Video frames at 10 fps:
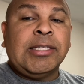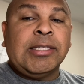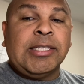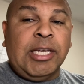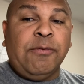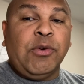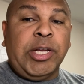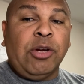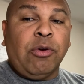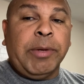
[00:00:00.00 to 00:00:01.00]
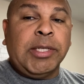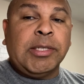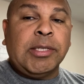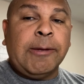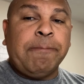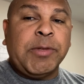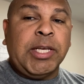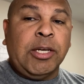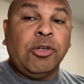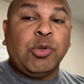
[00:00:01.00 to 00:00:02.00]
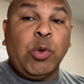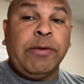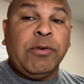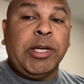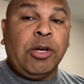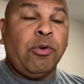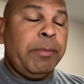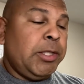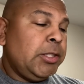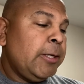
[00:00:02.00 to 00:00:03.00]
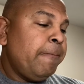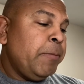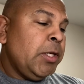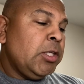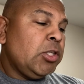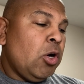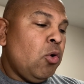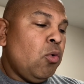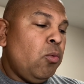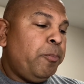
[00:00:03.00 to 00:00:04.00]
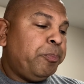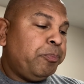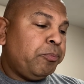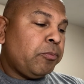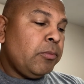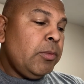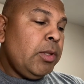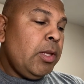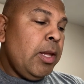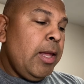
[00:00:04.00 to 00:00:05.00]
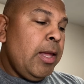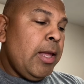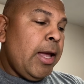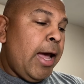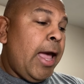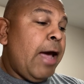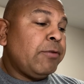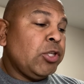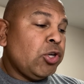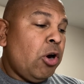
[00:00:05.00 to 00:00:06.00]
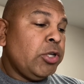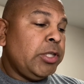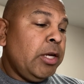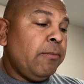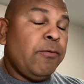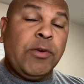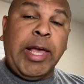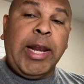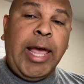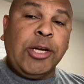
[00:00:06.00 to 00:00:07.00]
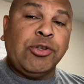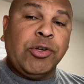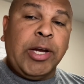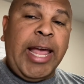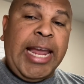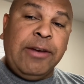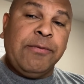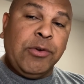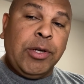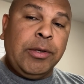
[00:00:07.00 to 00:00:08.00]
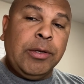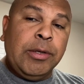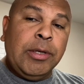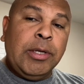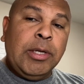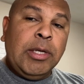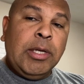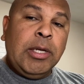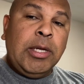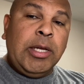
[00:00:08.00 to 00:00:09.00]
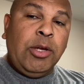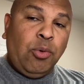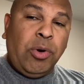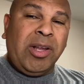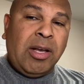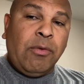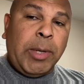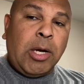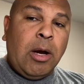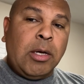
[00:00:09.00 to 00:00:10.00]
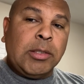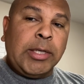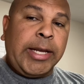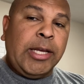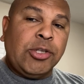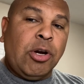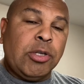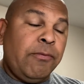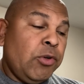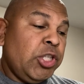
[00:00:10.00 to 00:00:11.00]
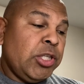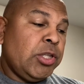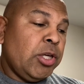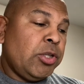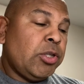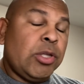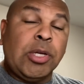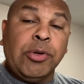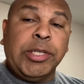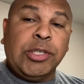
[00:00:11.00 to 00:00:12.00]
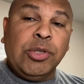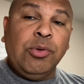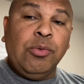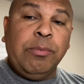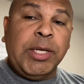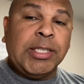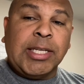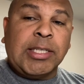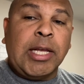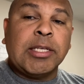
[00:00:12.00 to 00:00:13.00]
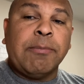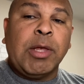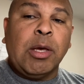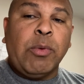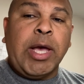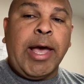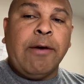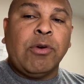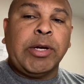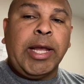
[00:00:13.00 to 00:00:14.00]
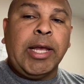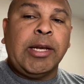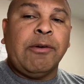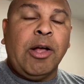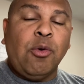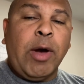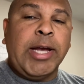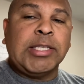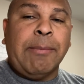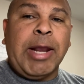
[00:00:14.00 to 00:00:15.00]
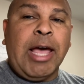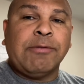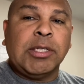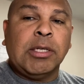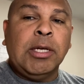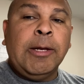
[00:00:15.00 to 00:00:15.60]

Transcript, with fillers: 10 foot increments, 10 or 20 foot increments. So I have to charge them for that extra eight foot in order to cover my costs. I can't charge them for just the 32 because that's not something that we have on hand. Otherwise, I'm going to have to